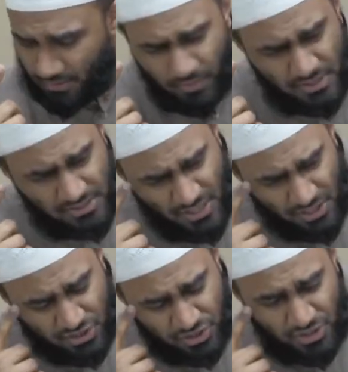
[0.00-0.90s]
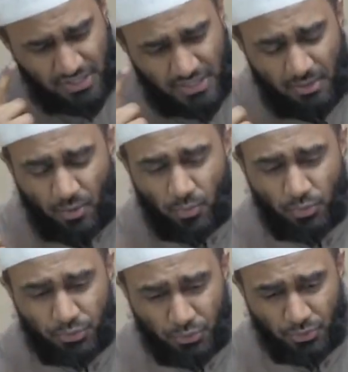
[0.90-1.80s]
But he's not sure, did he make
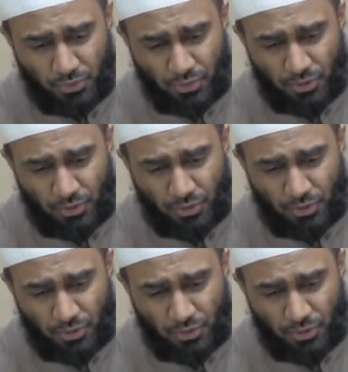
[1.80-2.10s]
wudu